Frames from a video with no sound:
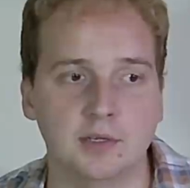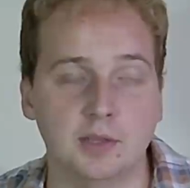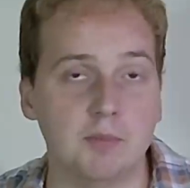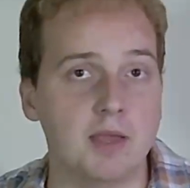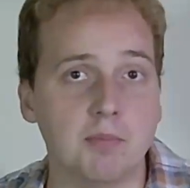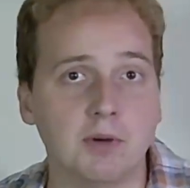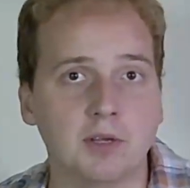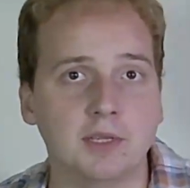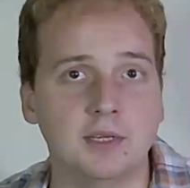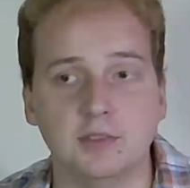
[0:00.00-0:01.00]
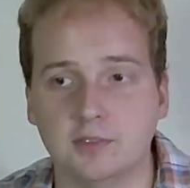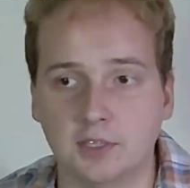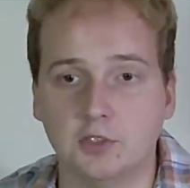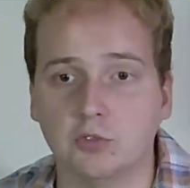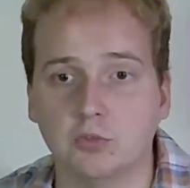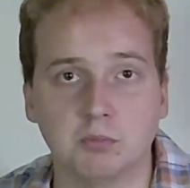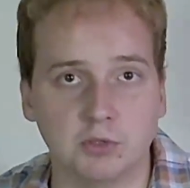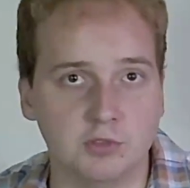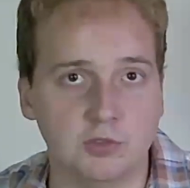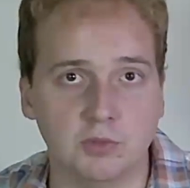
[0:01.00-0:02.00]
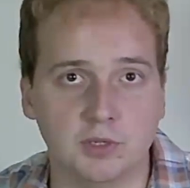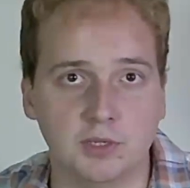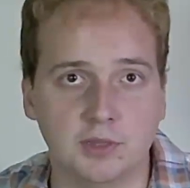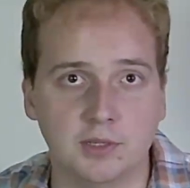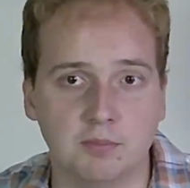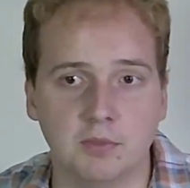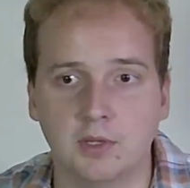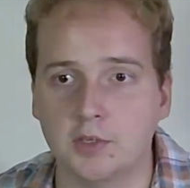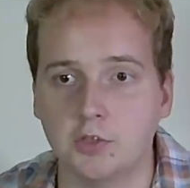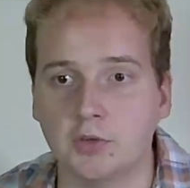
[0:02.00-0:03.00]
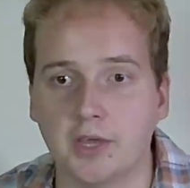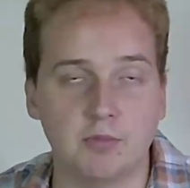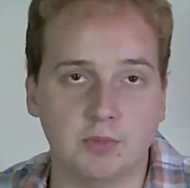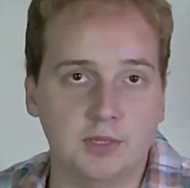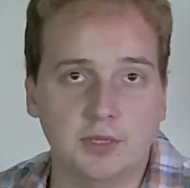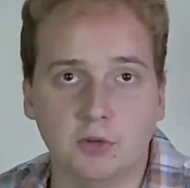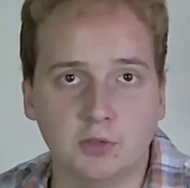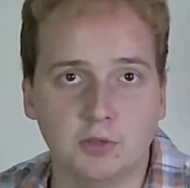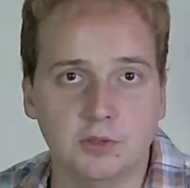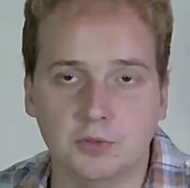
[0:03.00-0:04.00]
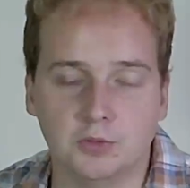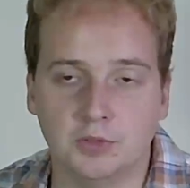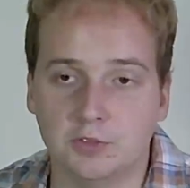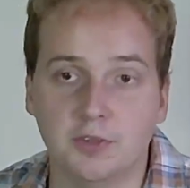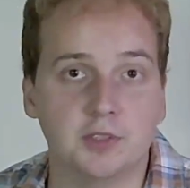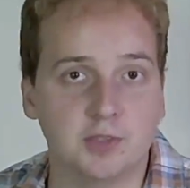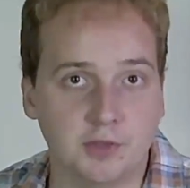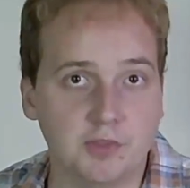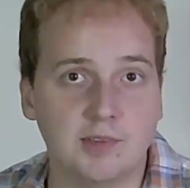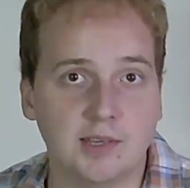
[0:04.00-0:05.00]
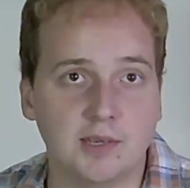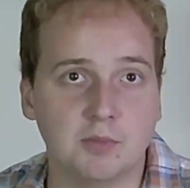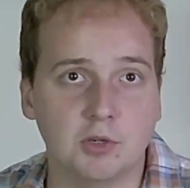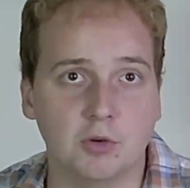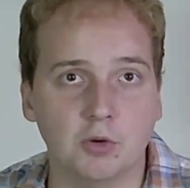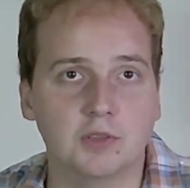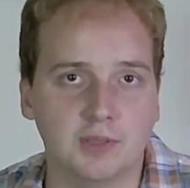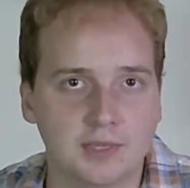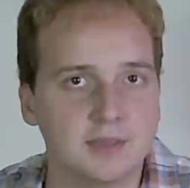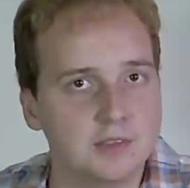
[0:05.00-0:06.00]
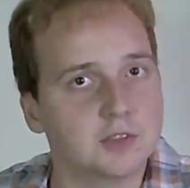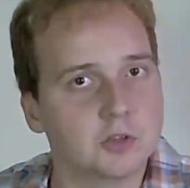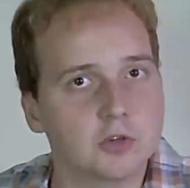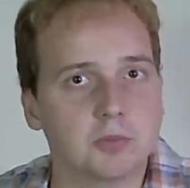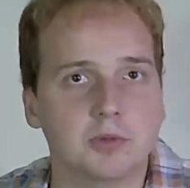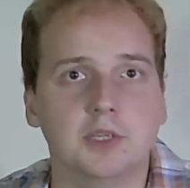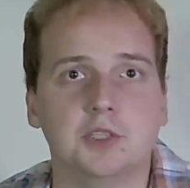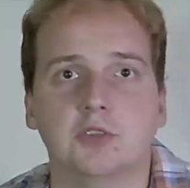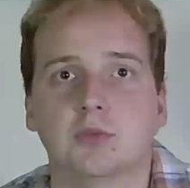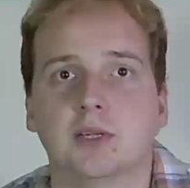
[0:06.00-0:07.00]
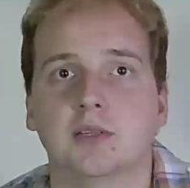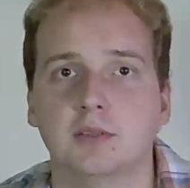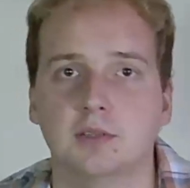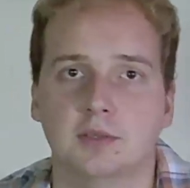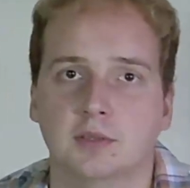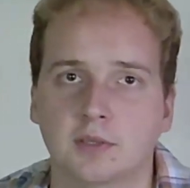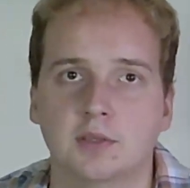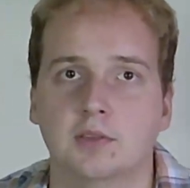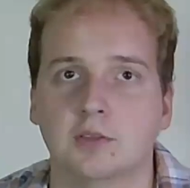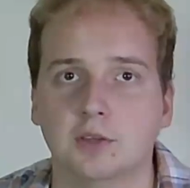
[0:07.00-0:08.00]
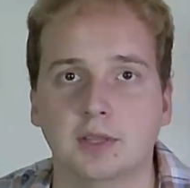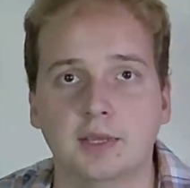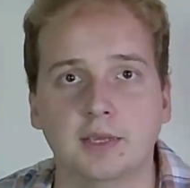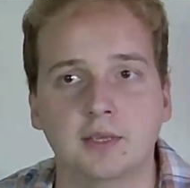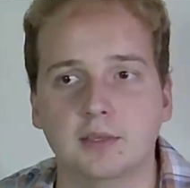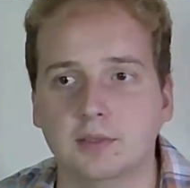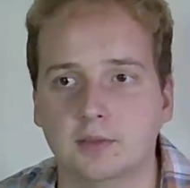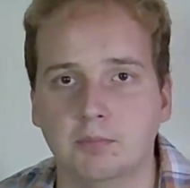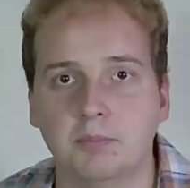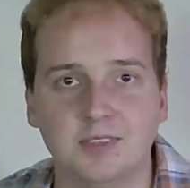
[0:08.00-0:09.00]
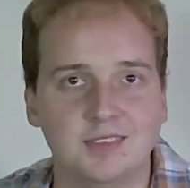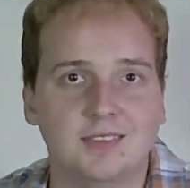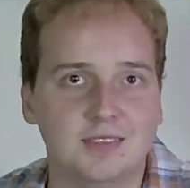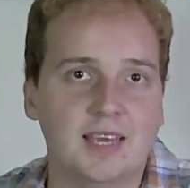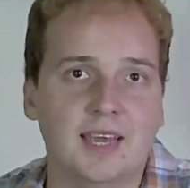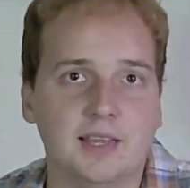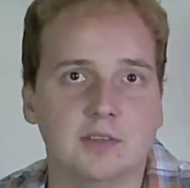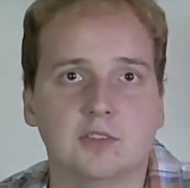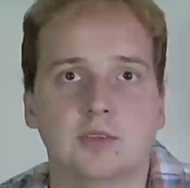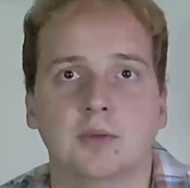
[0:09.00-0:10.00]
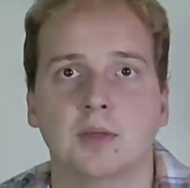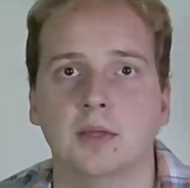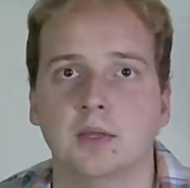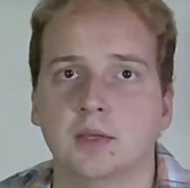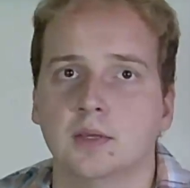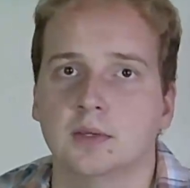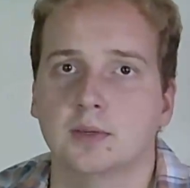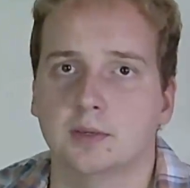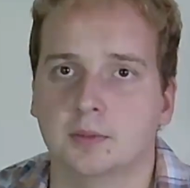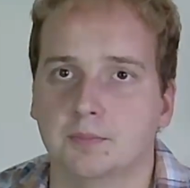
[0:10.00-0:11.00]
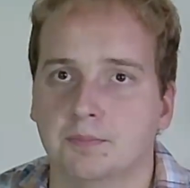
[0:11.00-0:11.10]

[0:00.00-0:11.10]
make money. It's not just one person running them. You can't really hold you. It's very tough to take them to court. Like, these are corporations, right? They're like business gangs. Um,